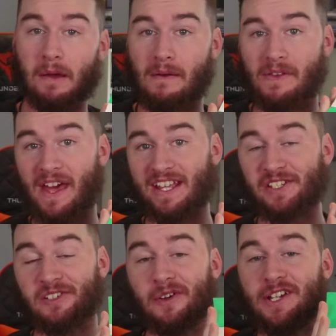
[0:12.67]
However, that is
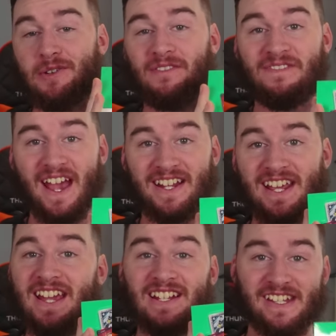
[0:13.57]
not going to affect
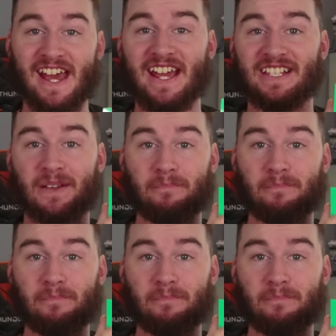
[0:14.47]
today's